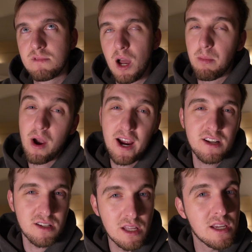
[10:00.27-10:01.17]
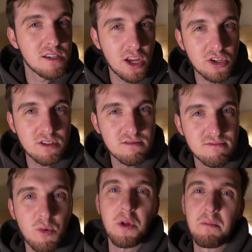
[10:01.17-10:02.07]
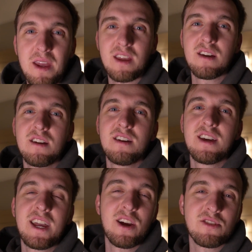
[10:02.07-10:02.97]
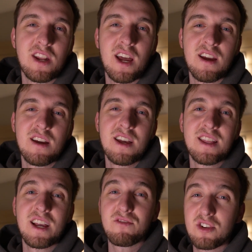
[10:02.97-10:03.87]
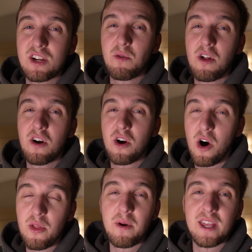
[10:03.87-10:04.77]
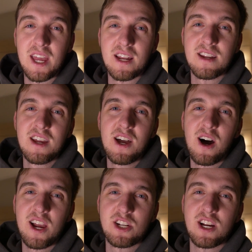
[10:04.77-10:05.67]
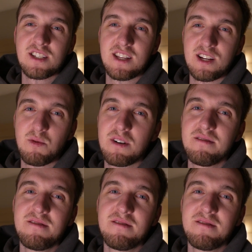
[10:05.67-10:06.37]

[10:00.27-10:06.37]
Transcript: a practice league session with me here today. Thanks for sticking along all the way to the end. I'll catch you guys in the next one.